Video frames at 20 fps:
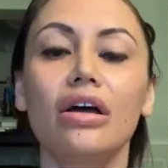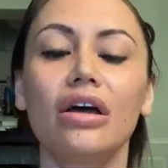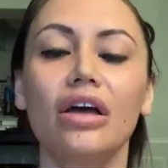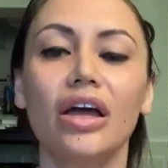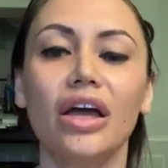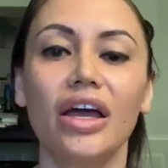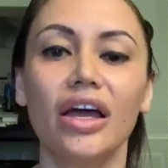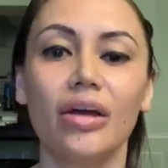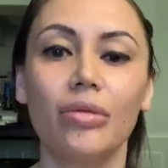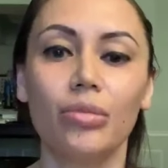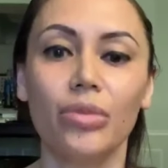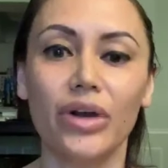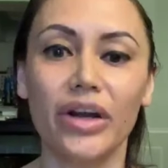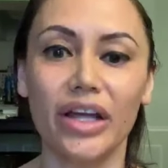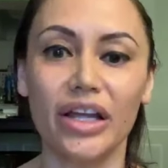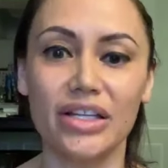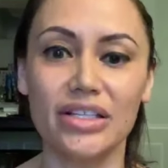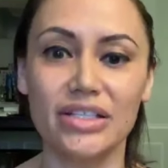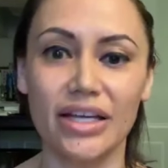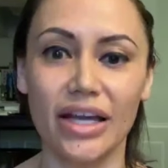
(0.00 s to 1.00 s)
And bring
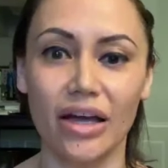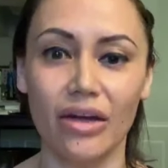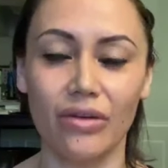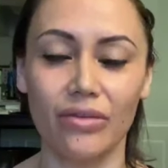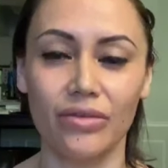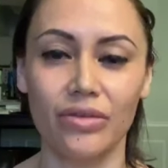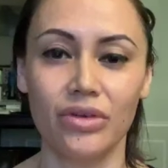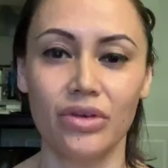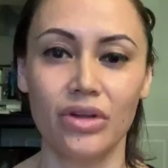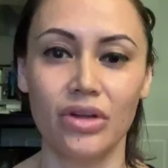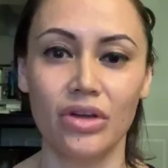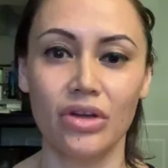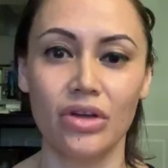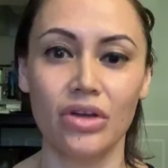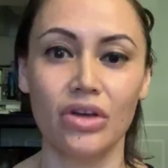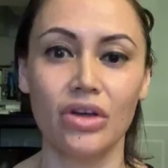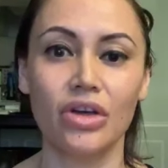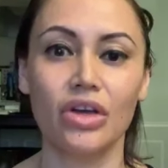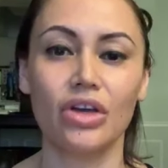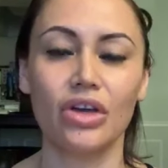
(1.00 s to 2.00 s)
it down.
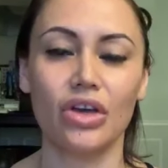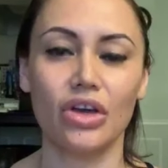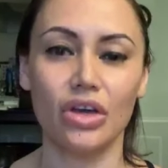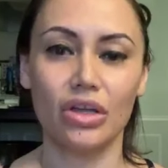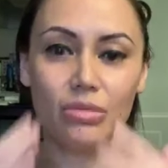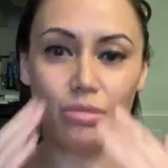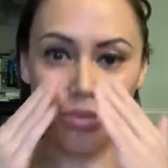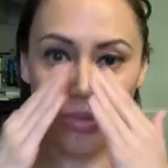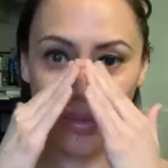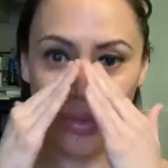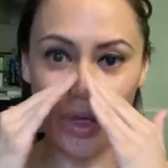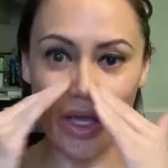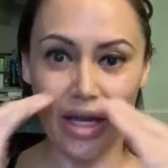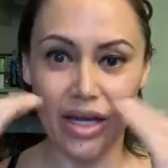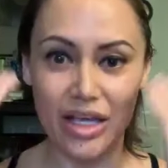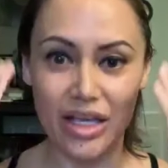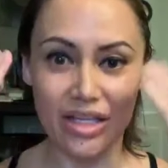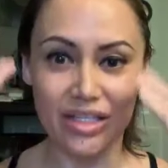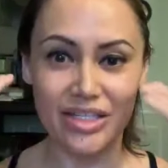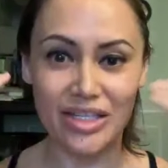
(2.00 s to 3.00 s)
Good, getting
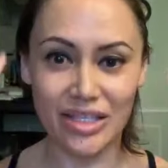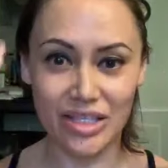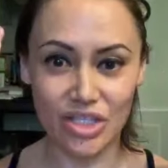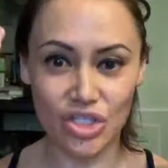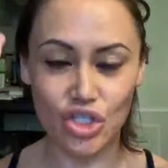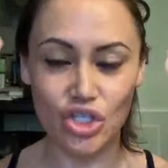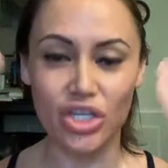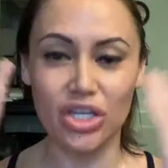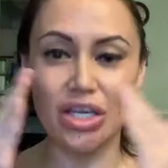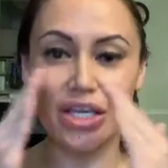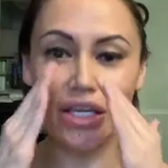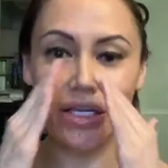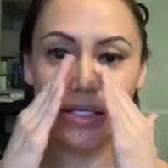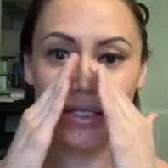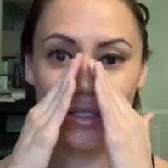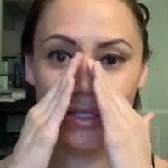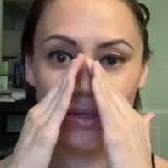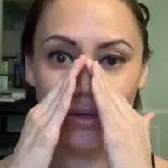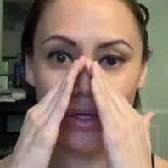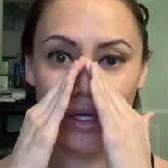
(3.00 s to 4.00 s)
into the
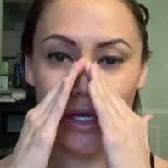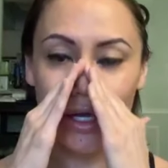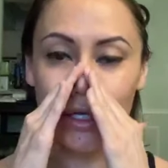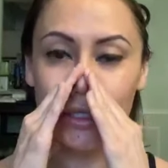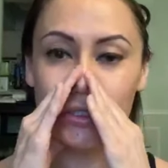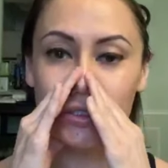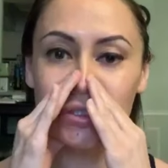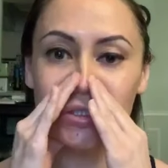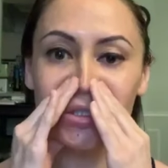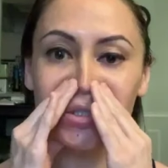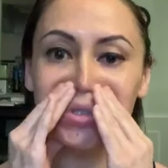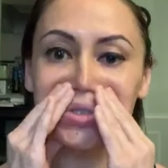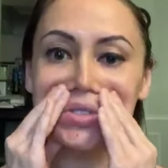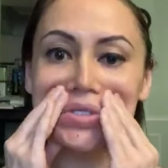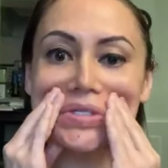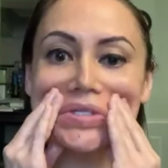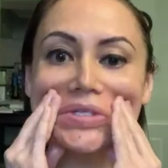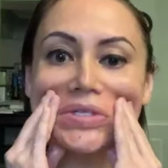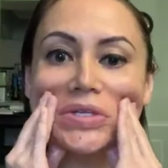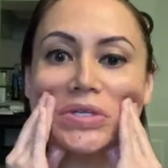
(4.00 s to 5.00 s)
cheeks, okay? So
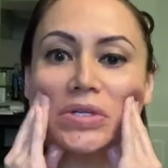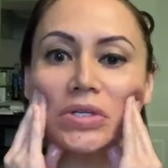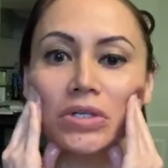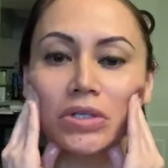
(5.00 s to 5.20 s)
just